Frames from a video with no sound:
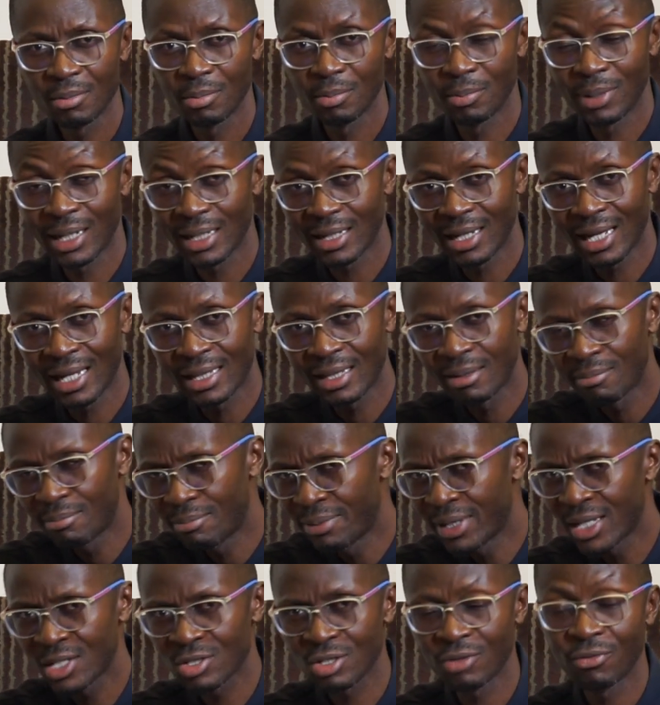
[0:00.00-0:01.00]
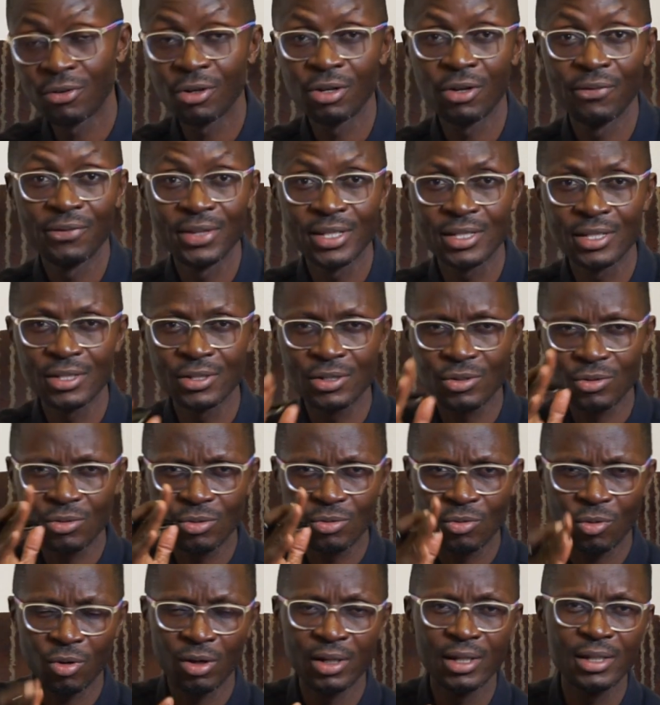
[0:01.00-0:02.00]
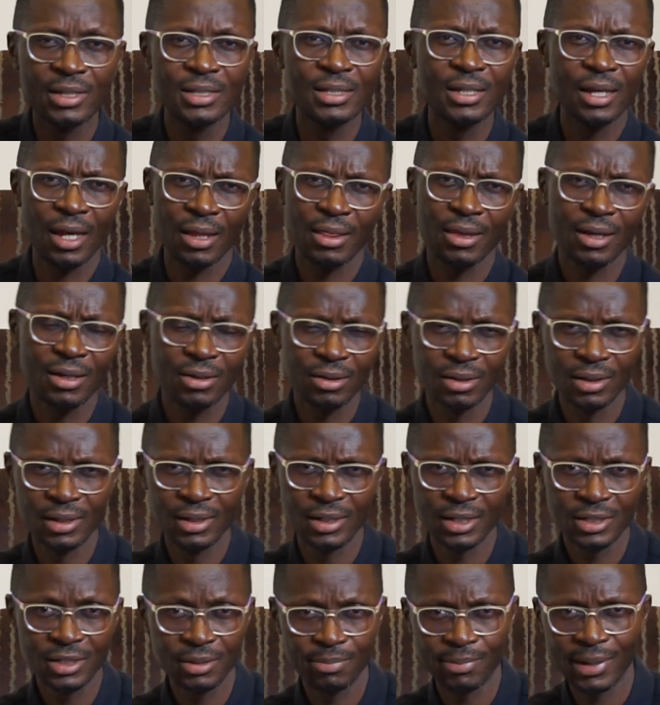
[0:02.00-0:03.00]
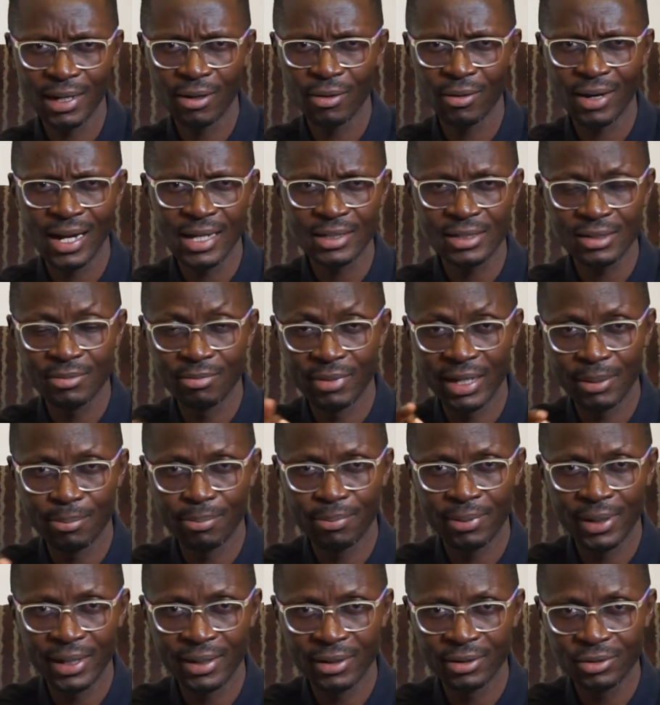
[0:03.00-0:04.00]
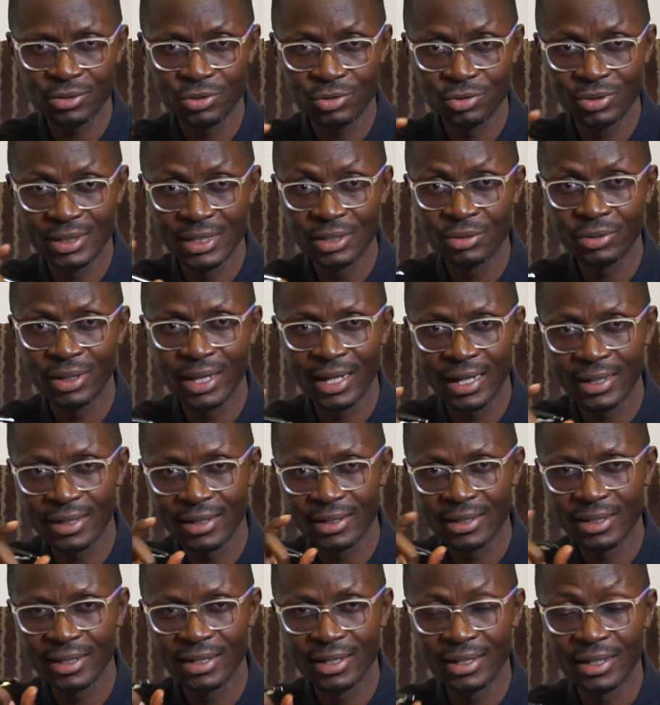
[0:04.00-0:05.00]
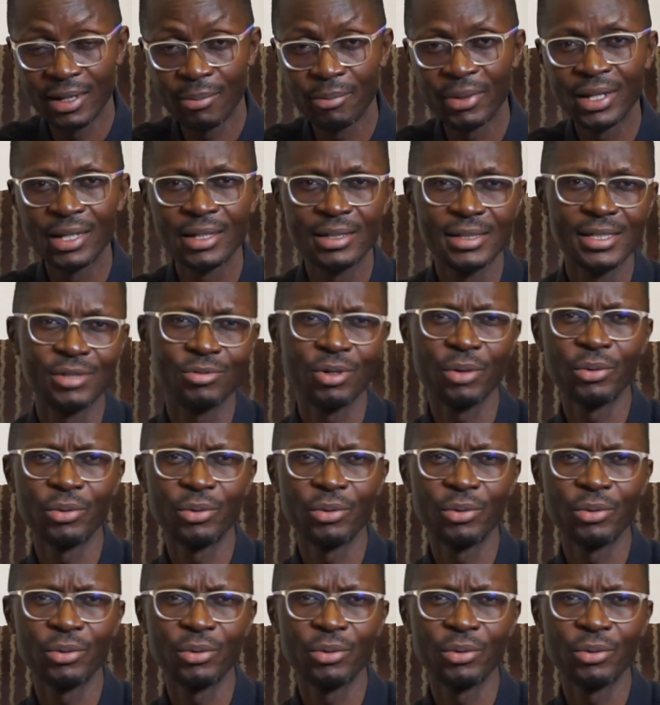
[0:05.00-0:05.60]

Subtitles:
But at the base of all of this is quality, ethical leadership. I'll ask my panel to deal with that in a minute each.